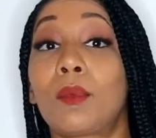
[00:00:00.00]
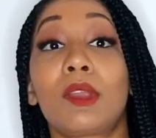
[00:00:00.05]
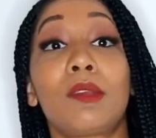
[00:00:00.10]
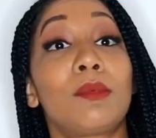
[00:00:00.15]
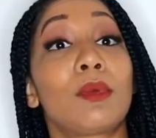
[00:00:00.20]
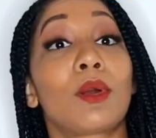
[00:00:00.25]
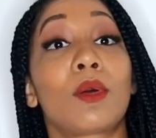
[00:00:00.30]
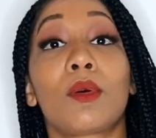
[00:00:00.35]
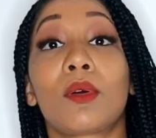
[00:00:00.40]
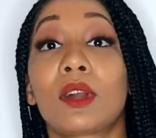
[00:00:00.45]
We've
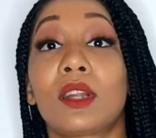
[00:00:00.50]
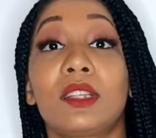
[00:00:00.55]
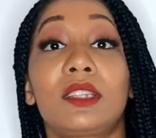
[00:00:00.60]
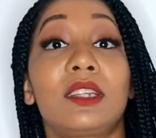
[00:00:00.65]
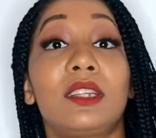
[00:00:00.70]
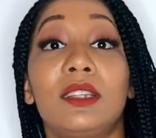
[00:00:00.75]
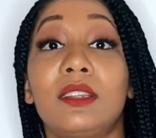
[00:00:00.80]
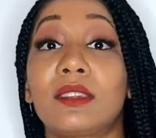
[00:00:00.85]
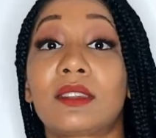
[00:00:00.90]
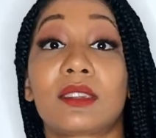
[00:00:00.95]
been
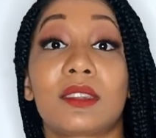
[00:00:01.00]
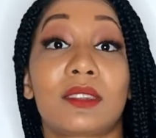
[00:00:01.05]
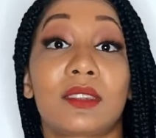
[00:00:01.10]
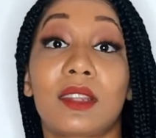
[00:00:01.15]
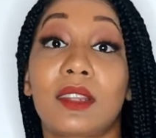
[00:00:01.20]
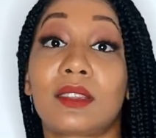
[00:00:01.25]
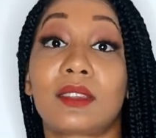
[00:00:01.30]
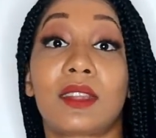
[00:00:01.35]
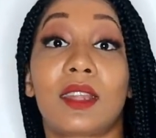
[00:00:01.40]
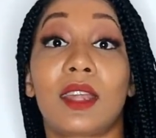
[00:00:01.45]
quarantining since
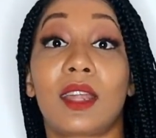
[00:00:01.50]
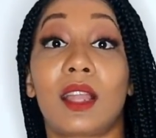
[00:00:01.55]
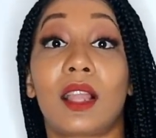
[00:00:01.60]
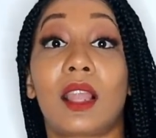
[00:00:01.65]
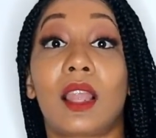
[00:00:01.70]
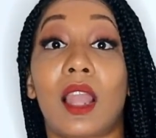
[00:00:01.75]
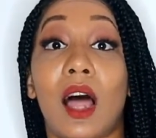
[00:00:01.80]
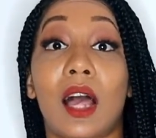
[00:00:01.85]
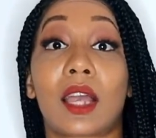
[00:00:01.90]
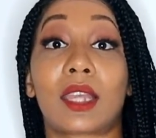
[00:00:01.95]
they
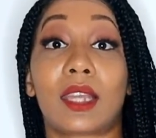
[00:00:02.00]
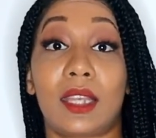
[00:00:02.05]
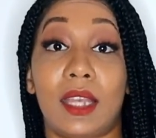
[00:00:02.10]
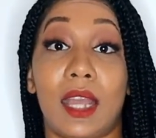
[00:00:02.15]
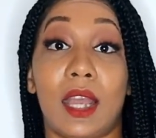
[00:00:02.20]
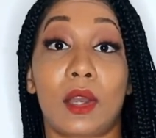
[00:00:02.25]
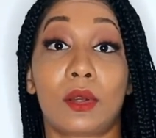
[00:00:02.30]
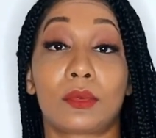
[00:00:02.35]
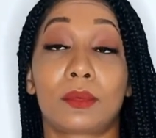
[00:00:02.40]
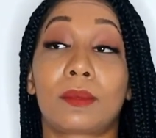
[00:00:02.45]
said lock it
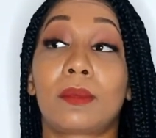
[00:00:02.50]
down.